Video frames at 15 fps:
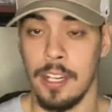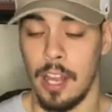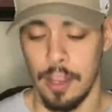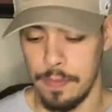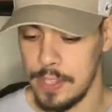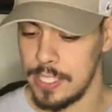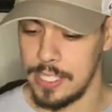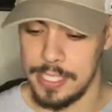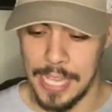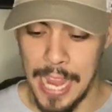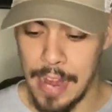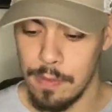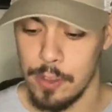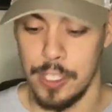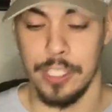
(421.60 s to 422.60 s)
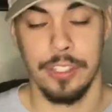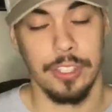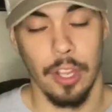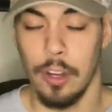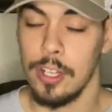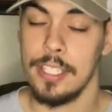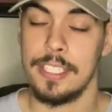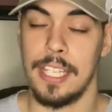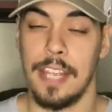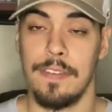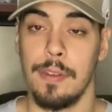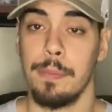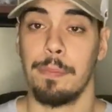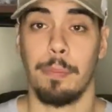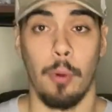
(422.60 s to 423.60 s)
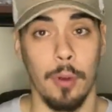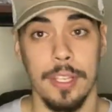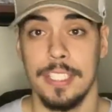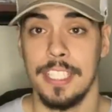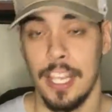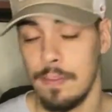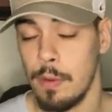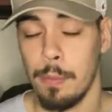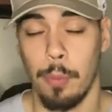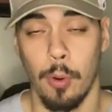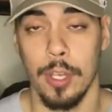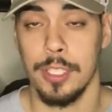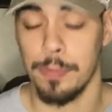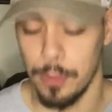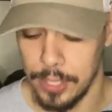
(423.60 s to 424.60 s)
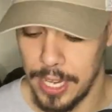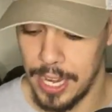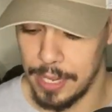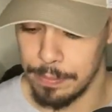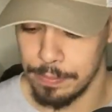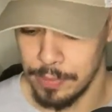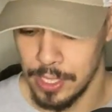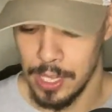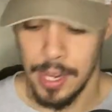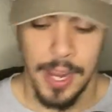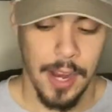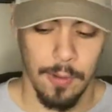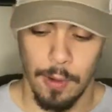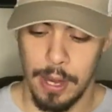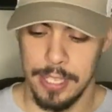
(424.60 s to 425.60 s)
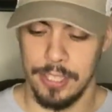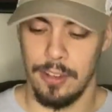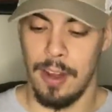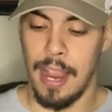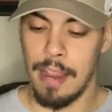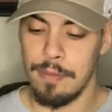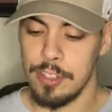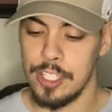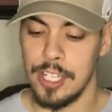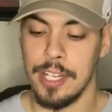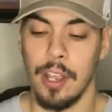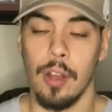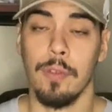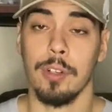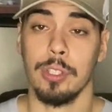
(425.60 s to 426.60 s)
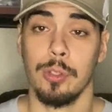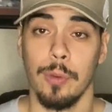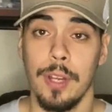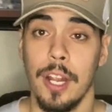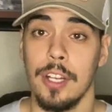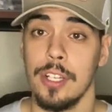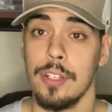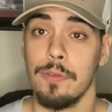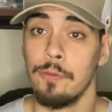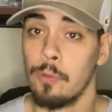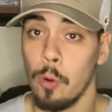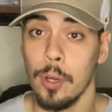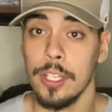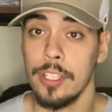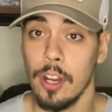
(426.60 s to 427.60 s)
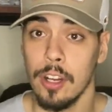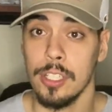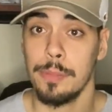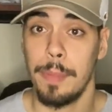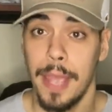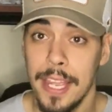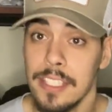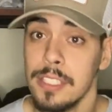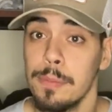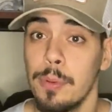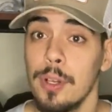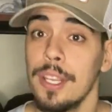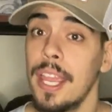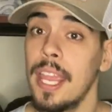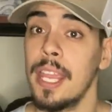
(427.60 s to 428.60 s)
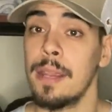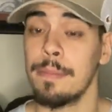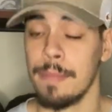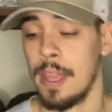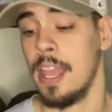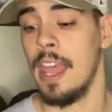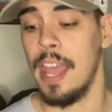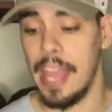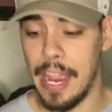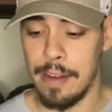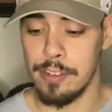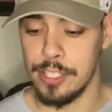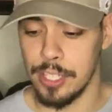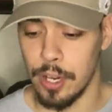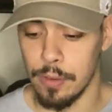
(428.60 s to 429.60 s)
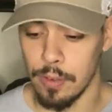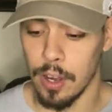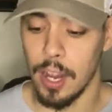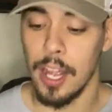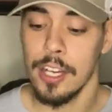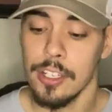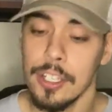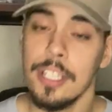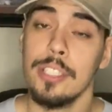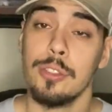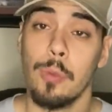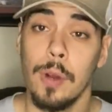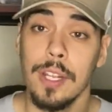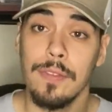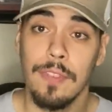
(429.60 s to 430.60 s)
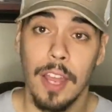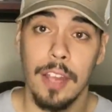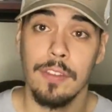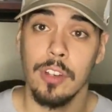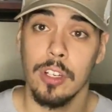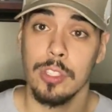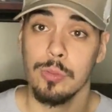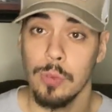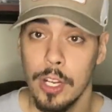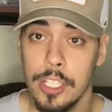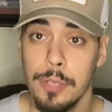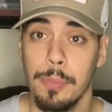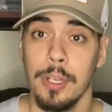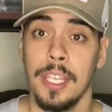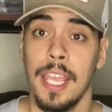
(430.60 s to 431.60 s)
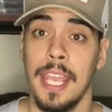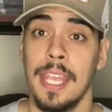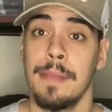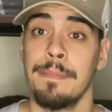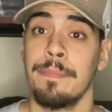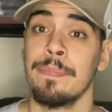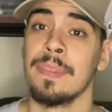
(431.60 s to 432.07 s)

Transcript: offense is averaging 37.7 points per game, right? They're averaging over 340 yards passing per game, averaging over 125 yards rushing per game,